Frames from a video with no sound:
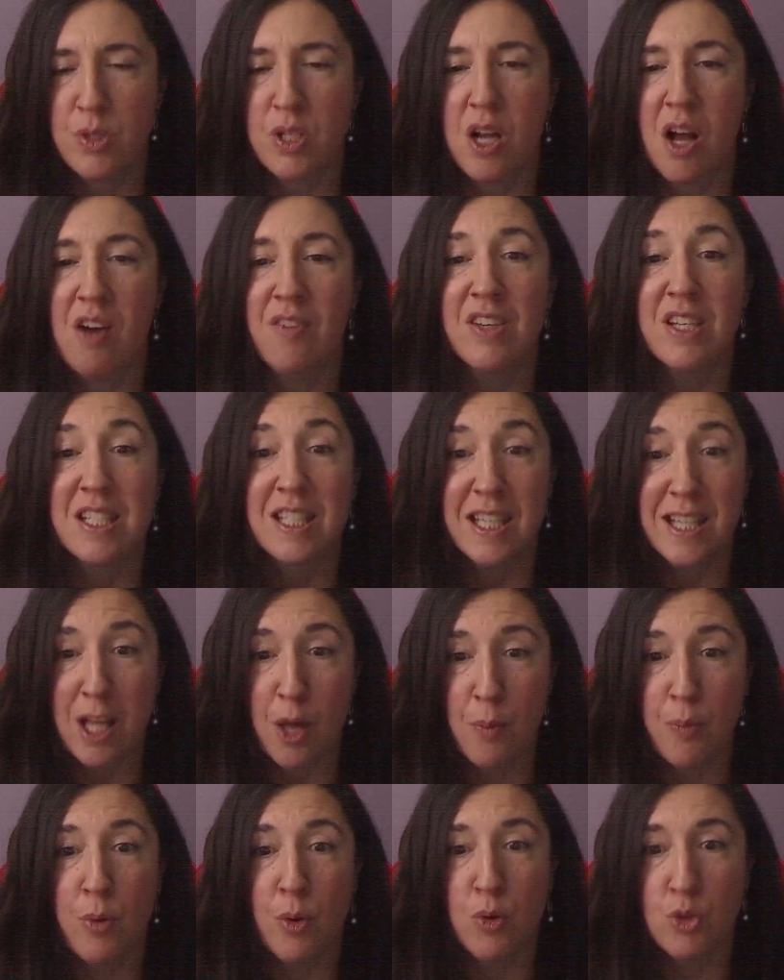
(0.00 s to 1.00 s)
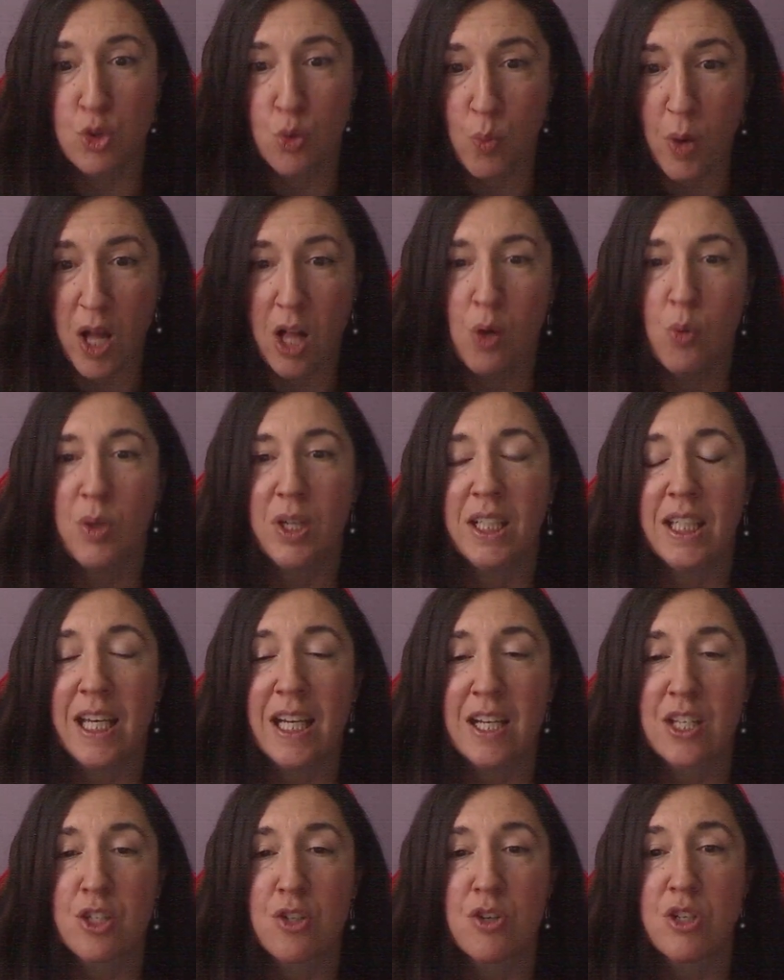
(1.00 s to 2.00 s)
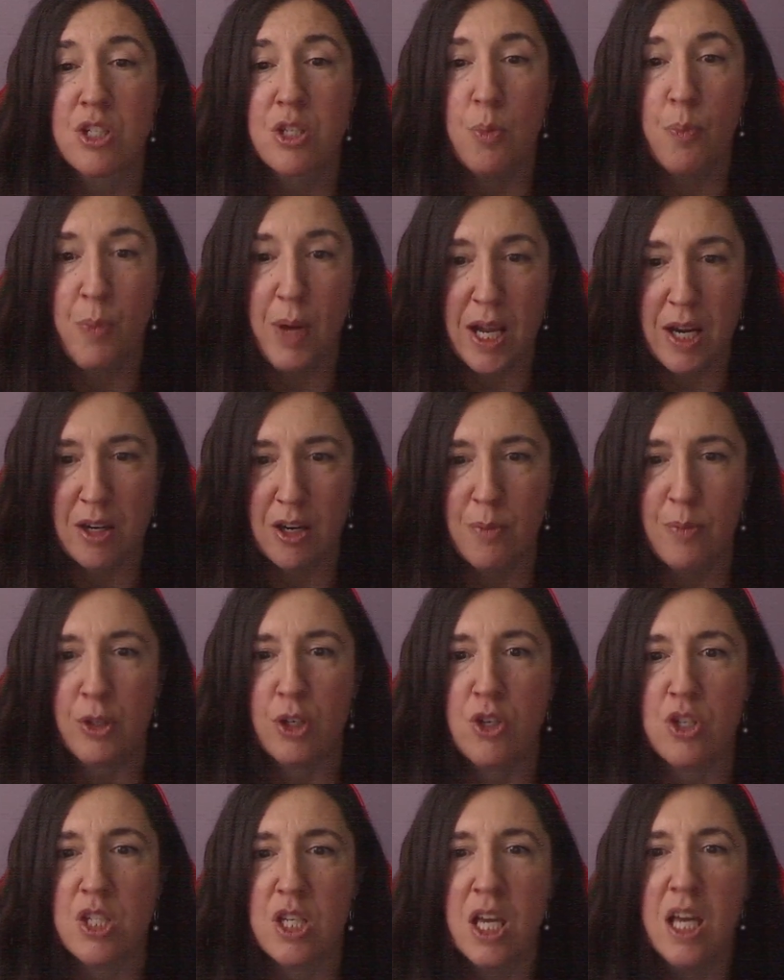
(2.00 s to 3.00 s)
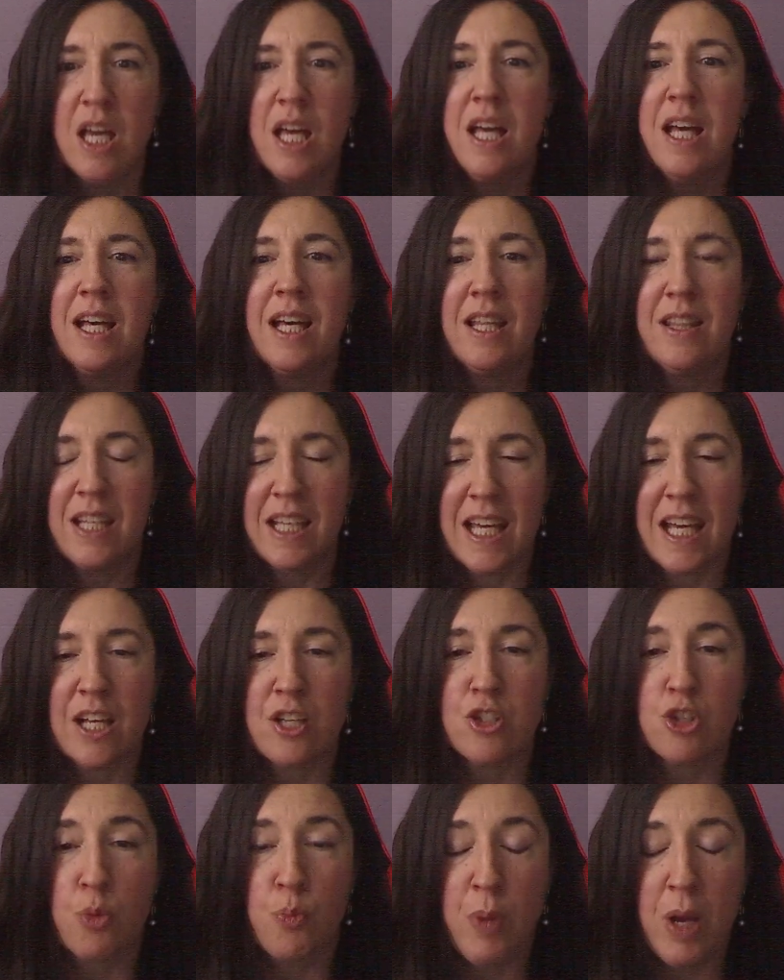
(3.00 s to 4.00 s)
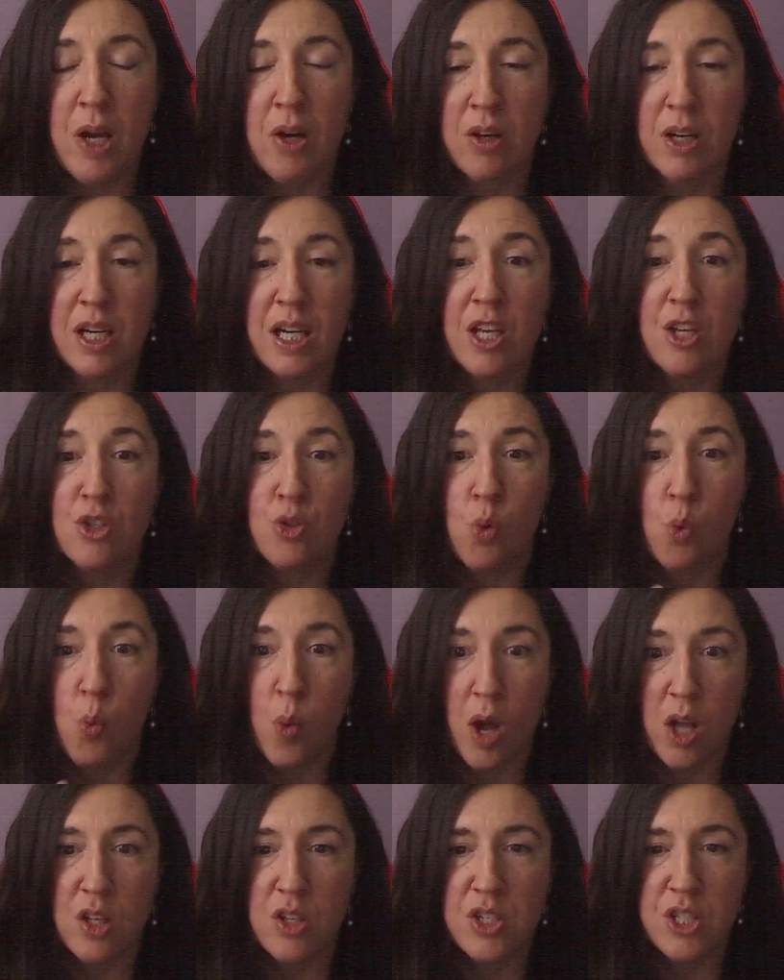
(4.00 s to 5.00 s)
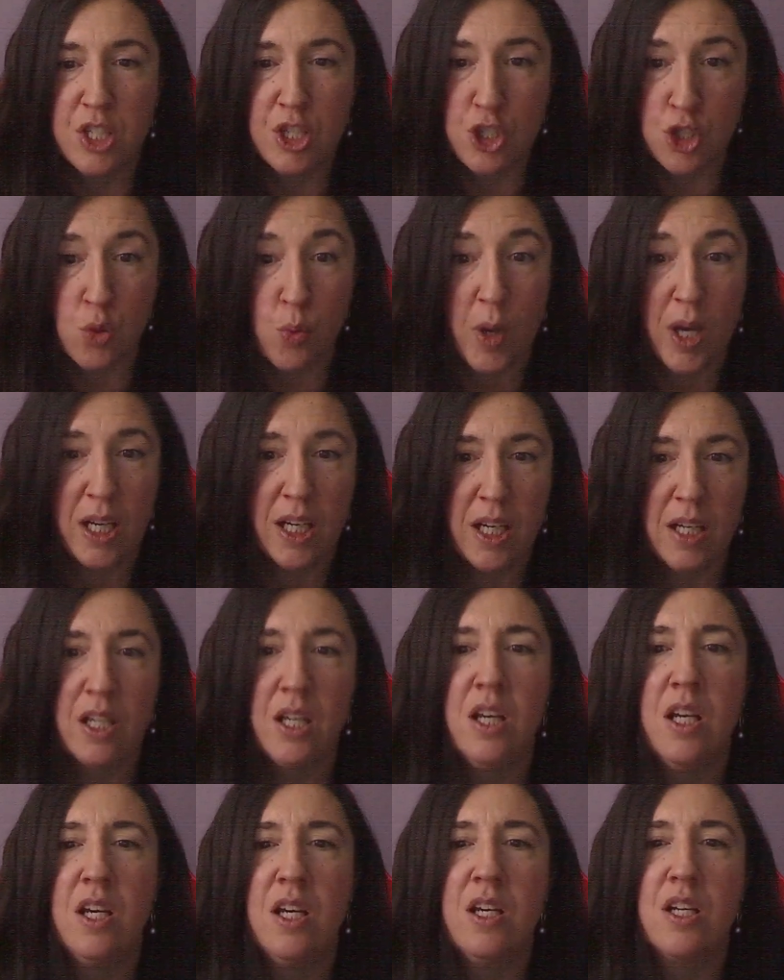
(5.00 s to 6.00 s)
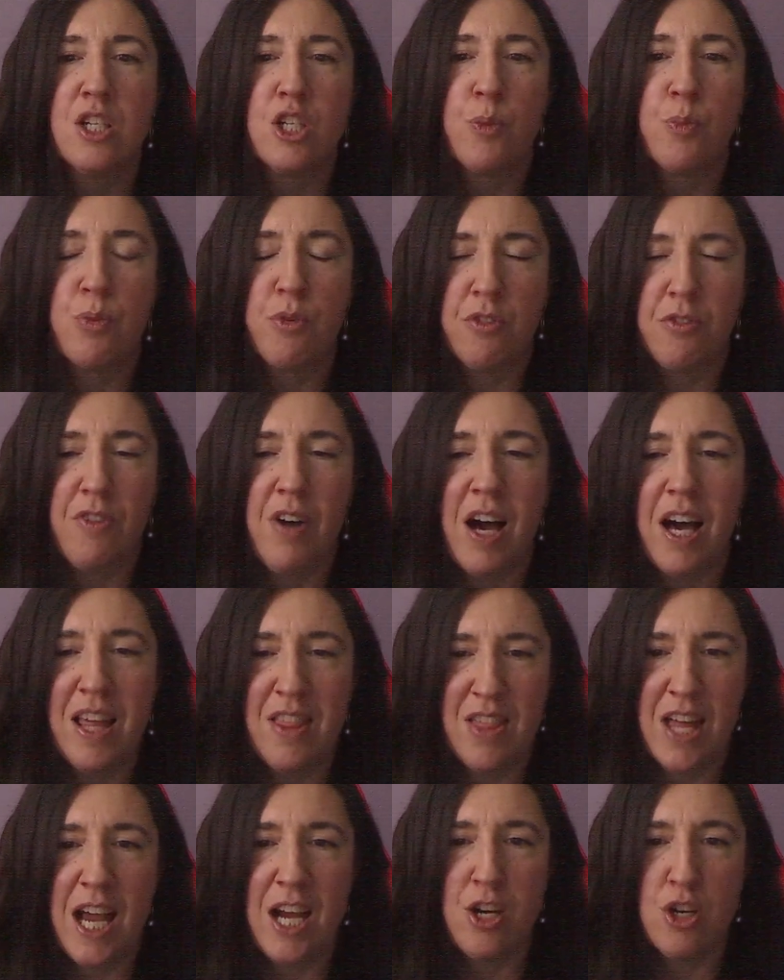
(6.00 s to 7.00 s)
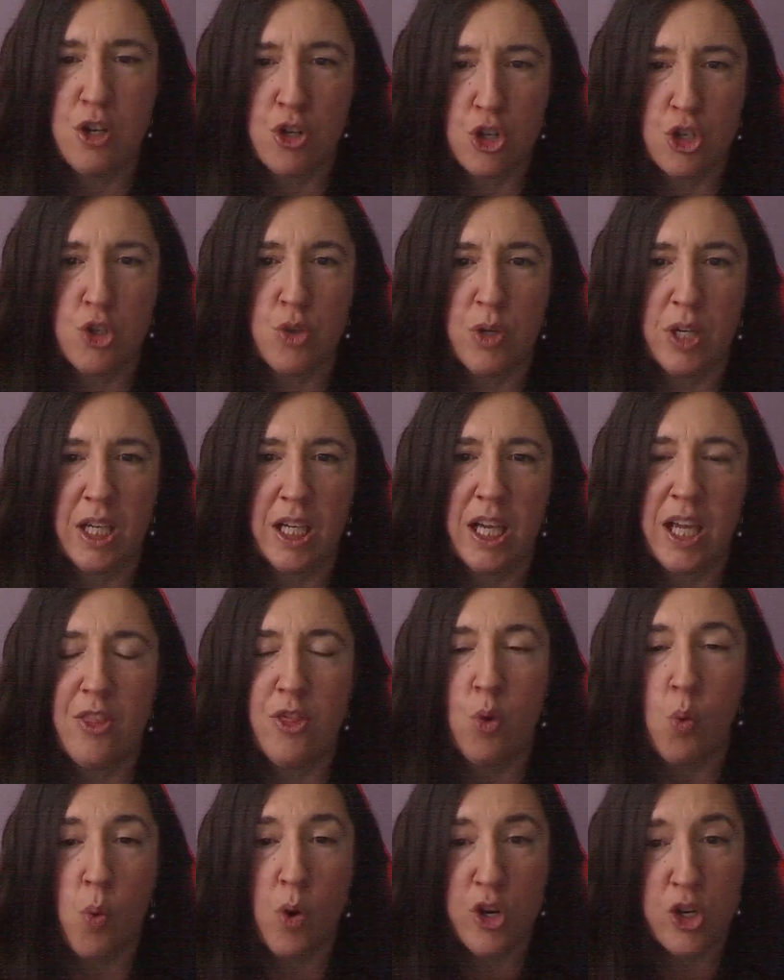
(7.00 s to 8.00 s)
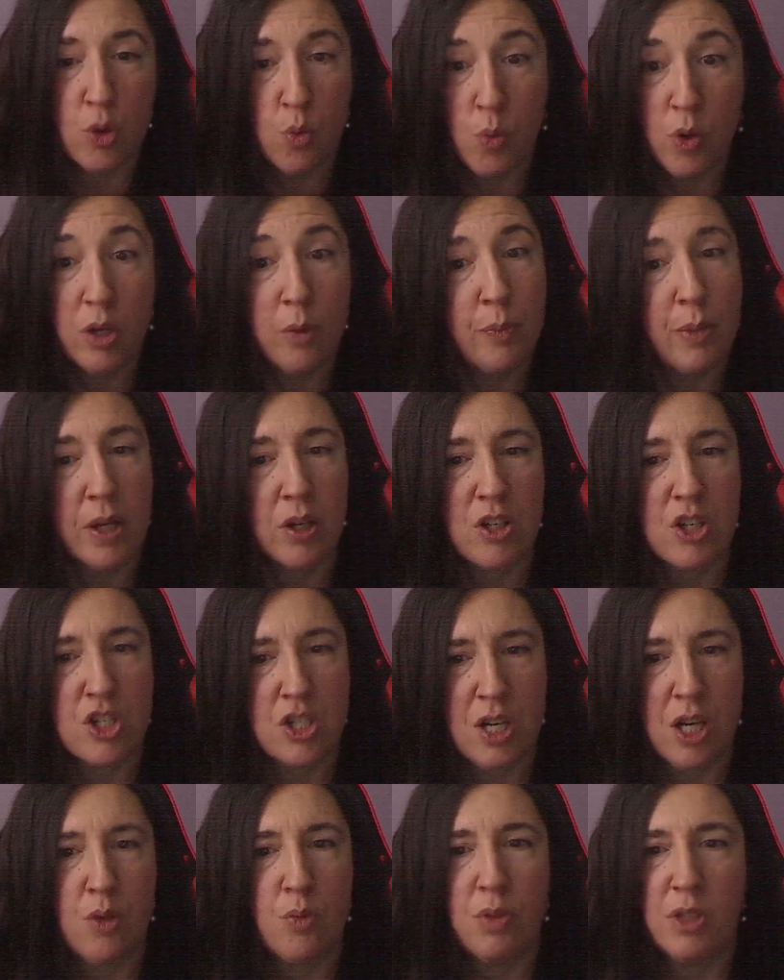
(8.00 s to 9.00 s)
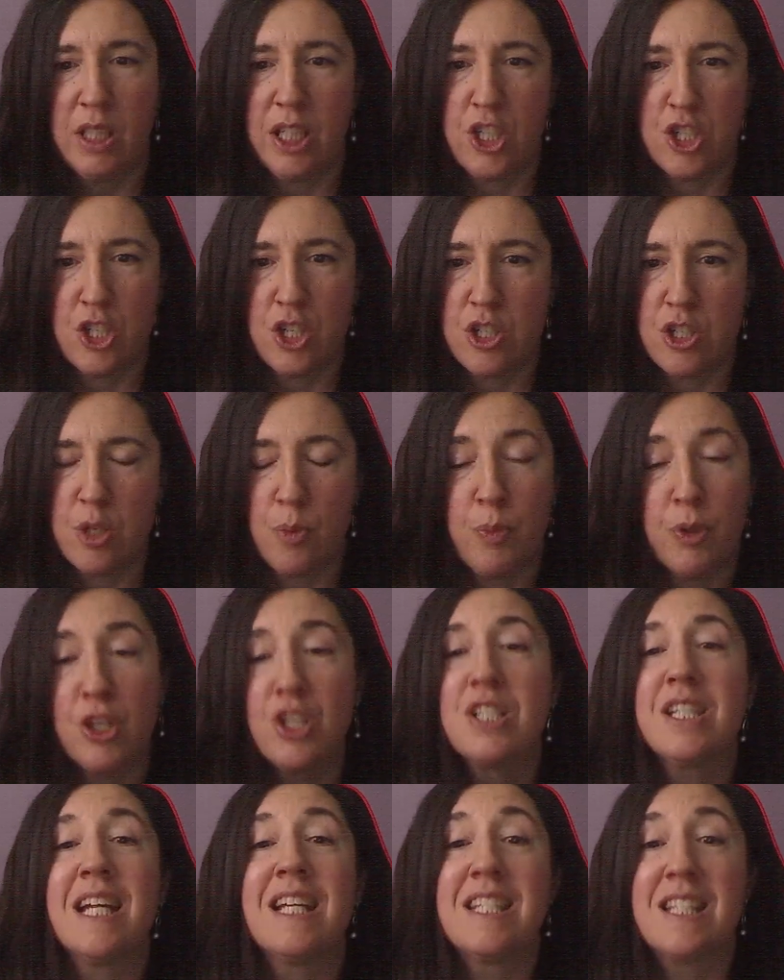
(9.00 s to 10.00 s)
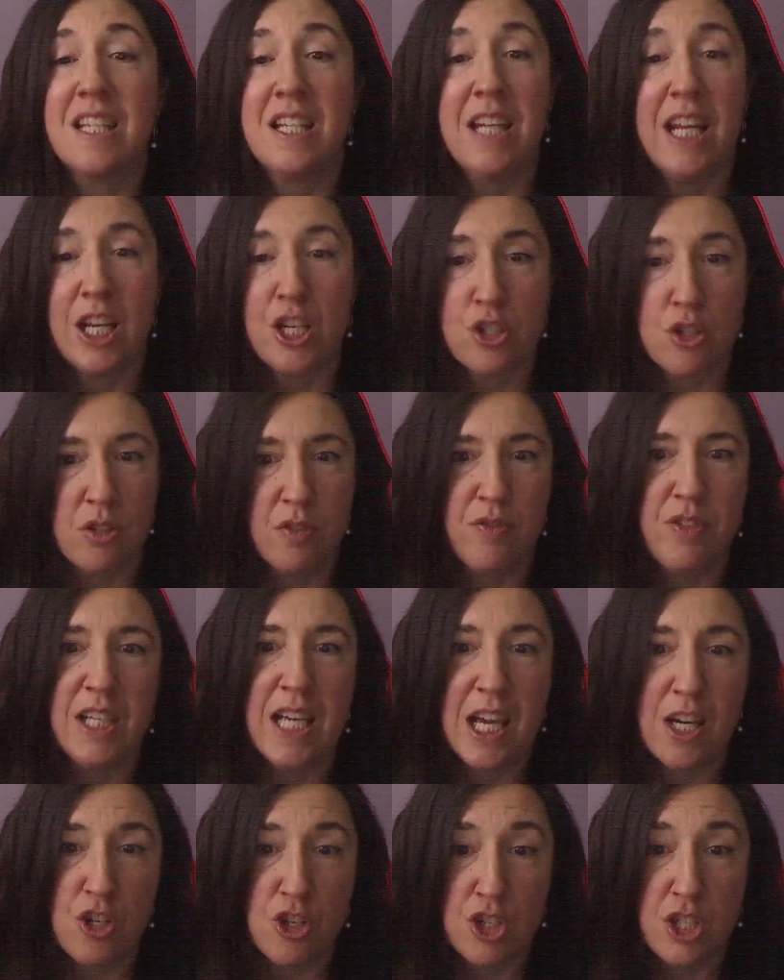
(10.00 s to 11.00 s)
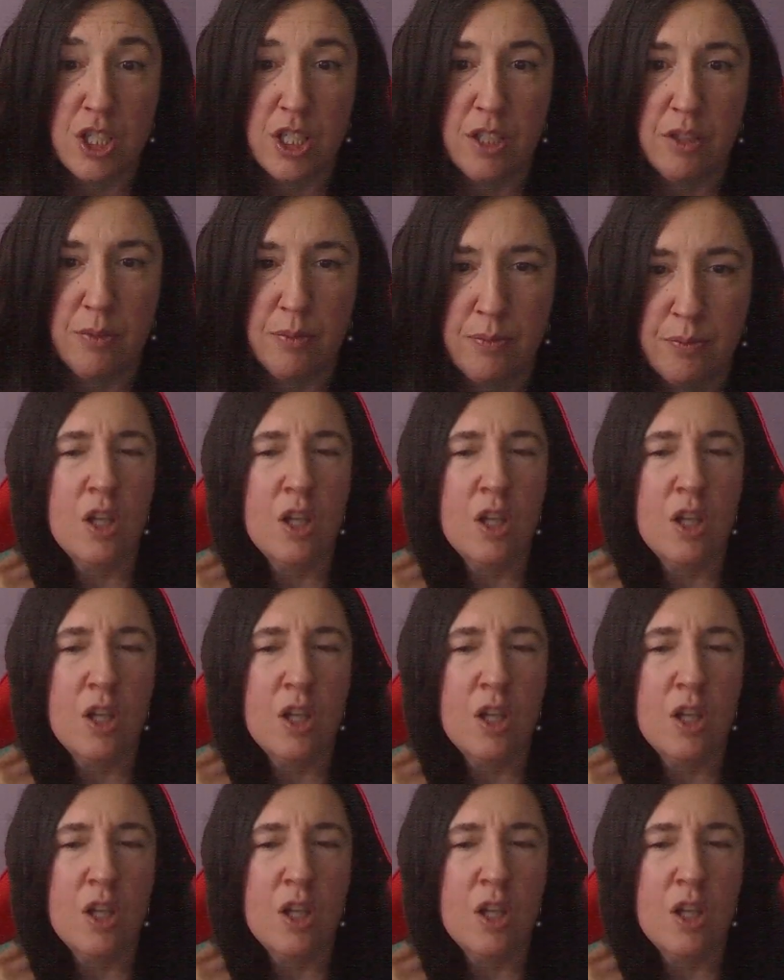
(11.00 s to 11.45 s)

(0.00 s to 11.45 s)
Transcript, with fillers: And obviously that bodes well when Cancer is the parent, because the Cancer parent is well situated to provide that nurturing in the one-to-one parent-child relationship, because that's the nature of the energy.